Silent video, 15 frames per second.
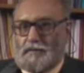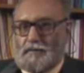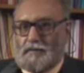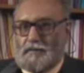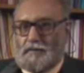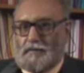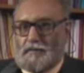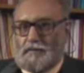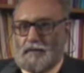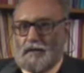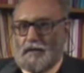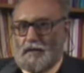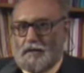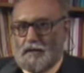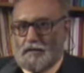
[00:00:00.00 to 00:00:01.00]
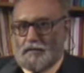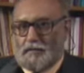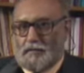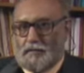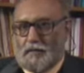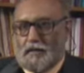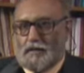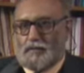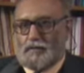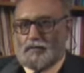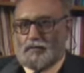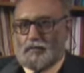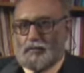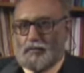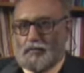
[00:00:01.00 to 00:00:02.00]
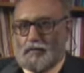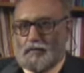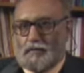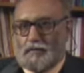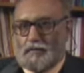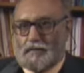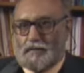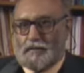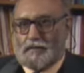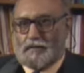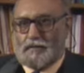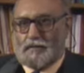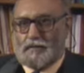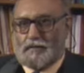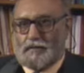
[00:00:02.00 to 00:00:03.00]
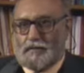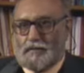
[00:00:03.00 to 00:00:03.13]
which is the nearest branch to nuclear physics.